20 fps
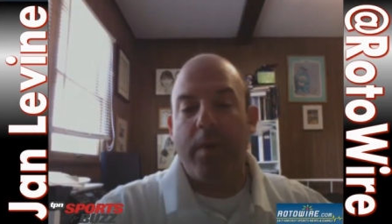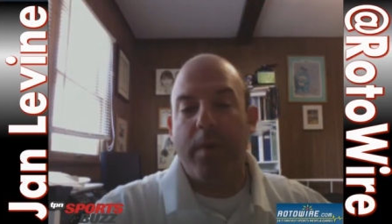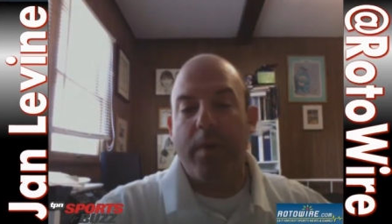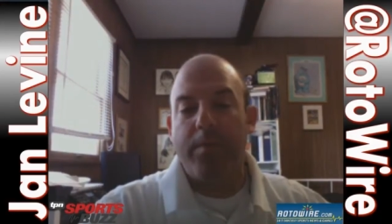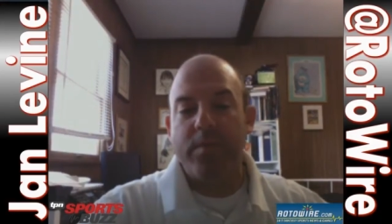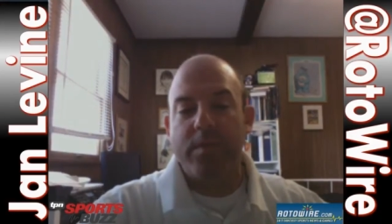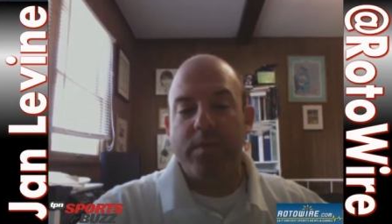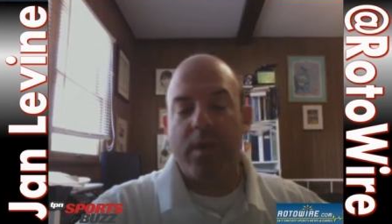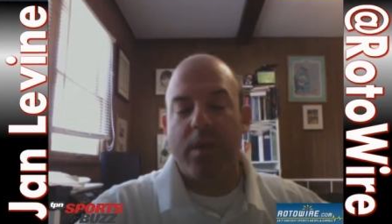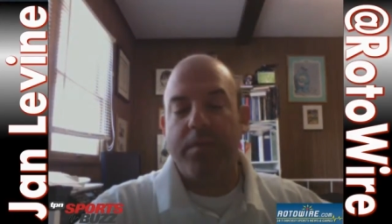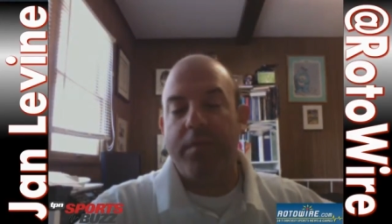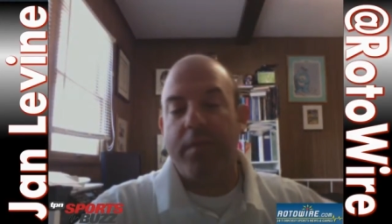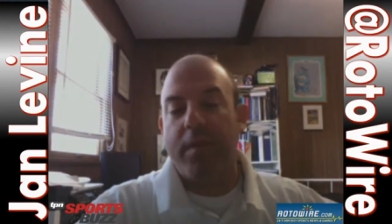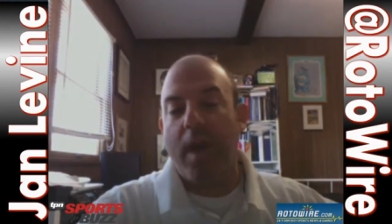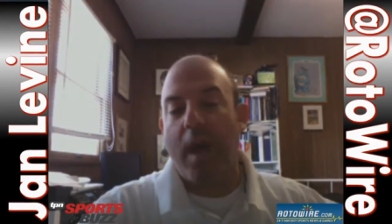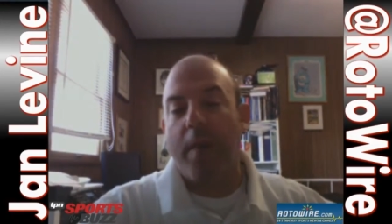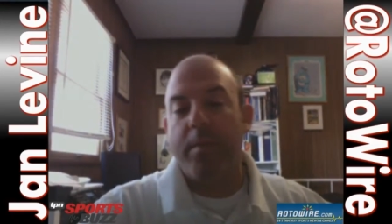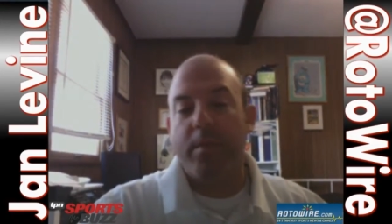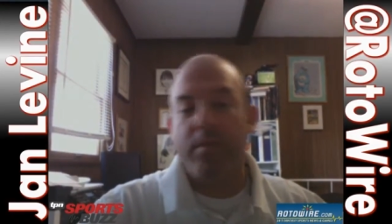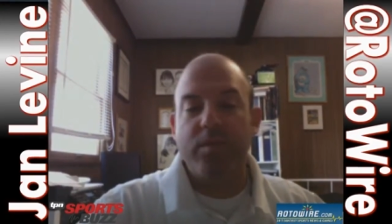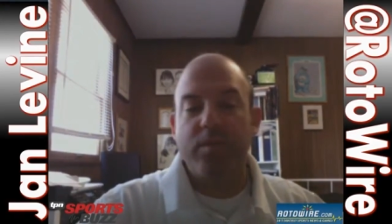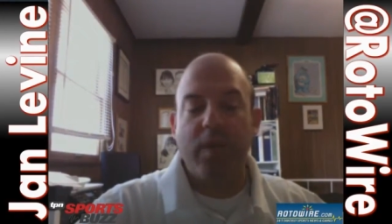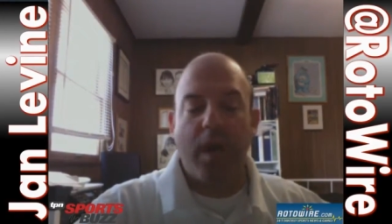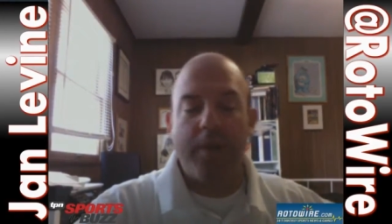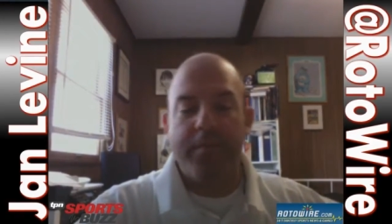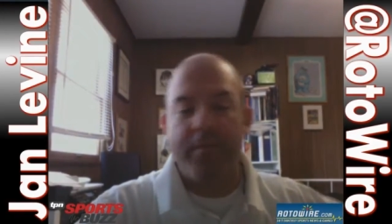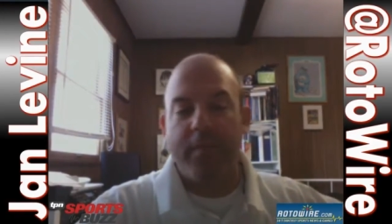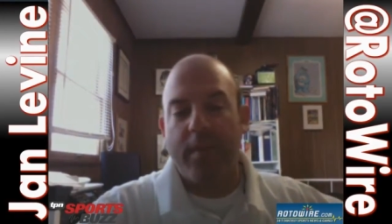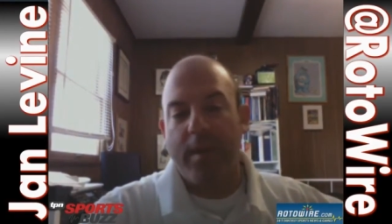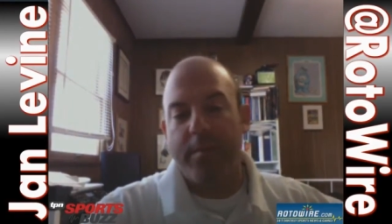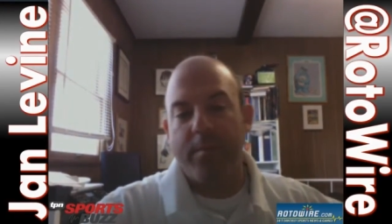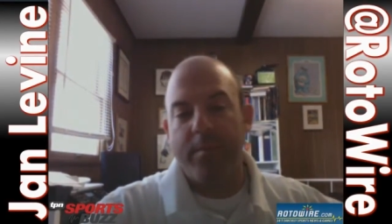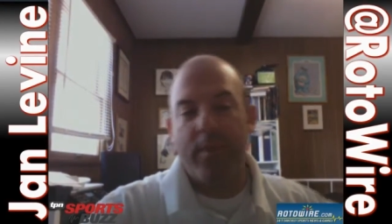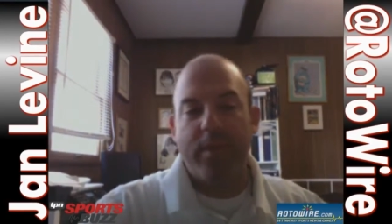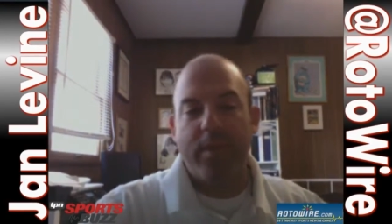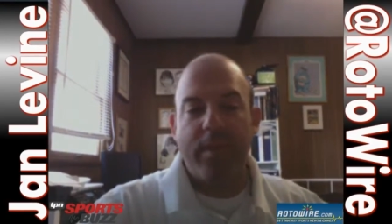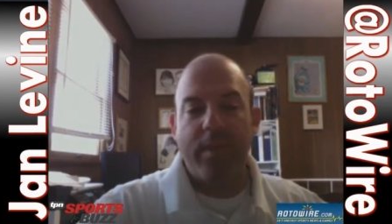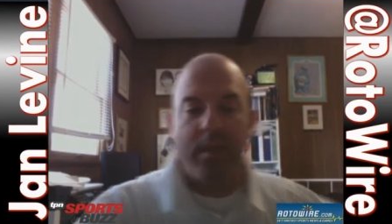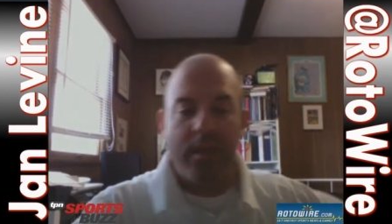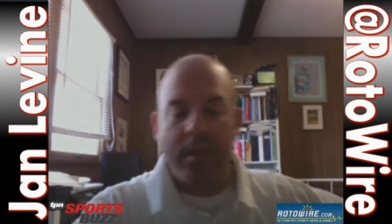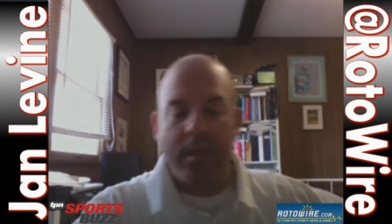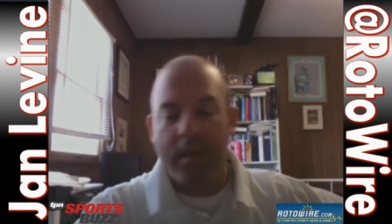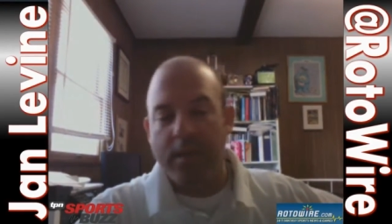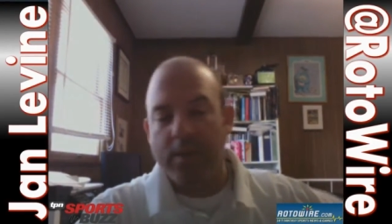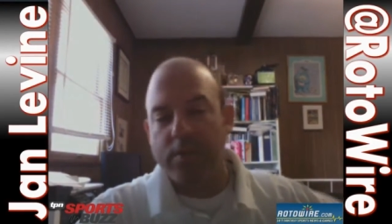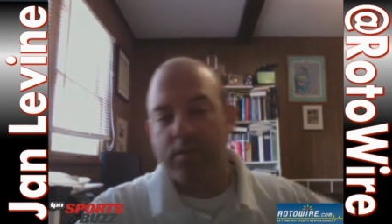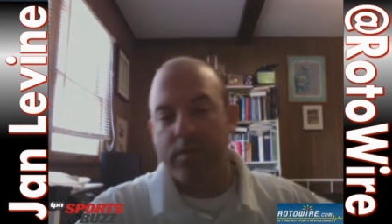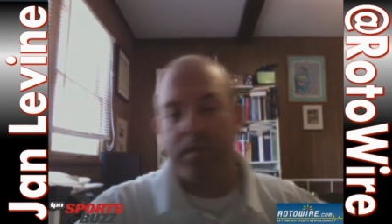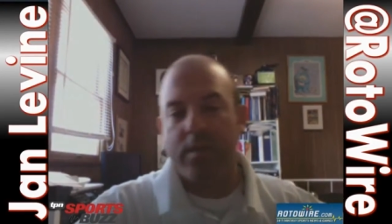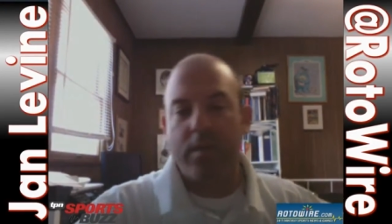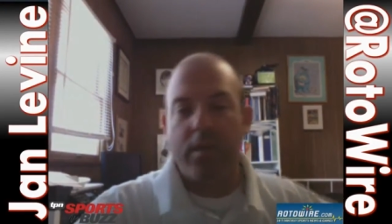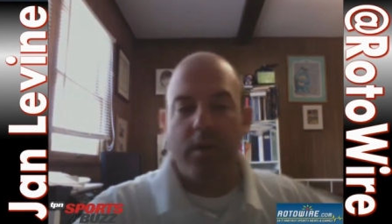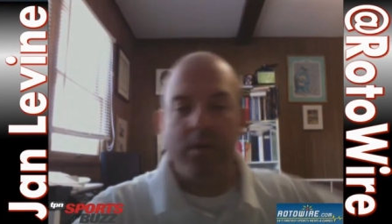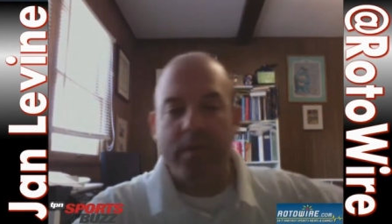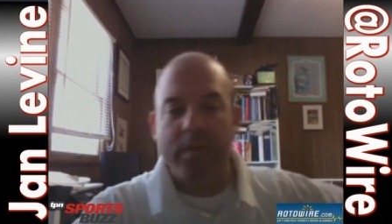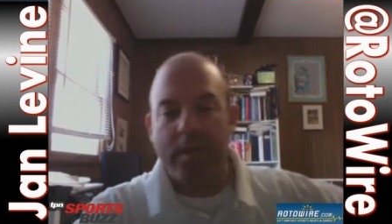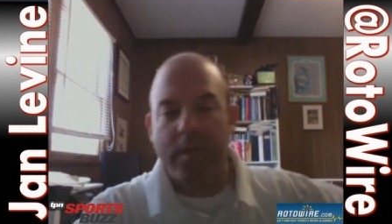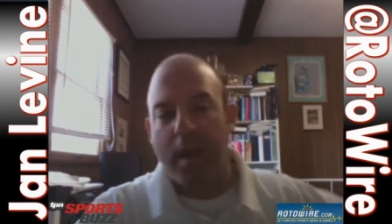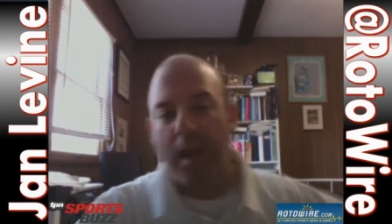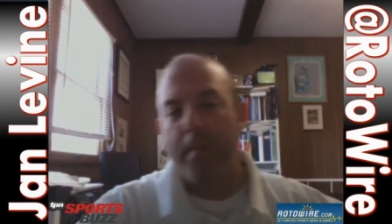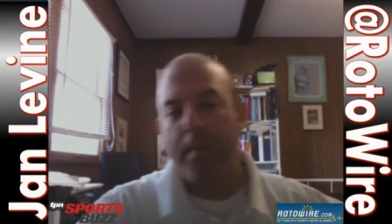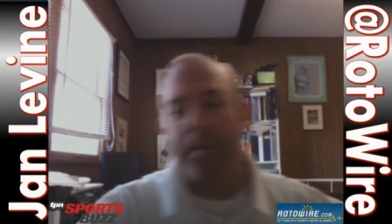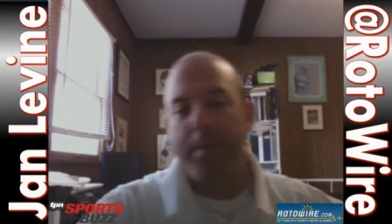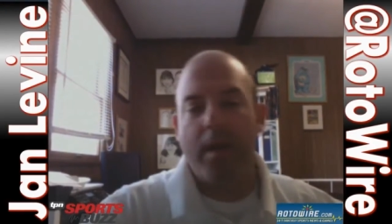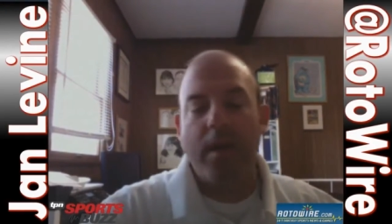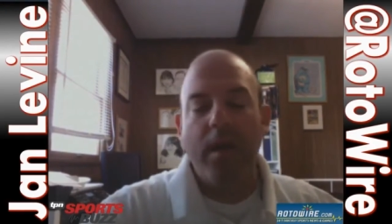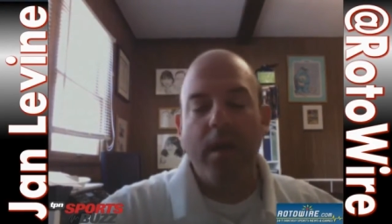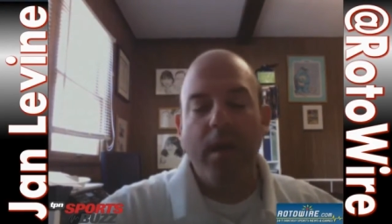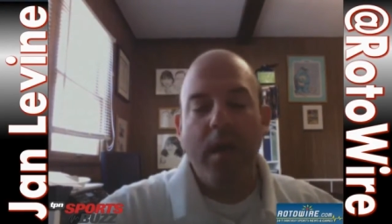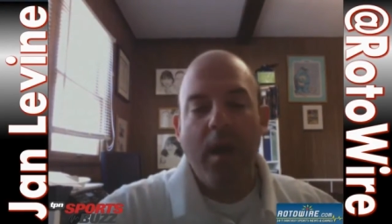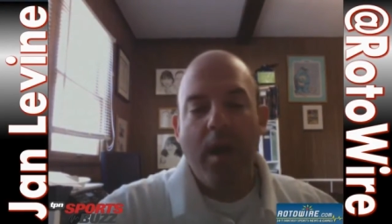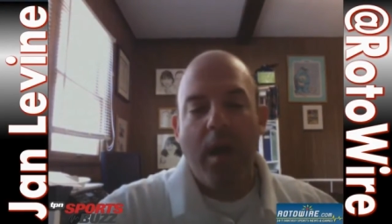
up, who's done a phenomenal job for them with the injury to Jose Tabata.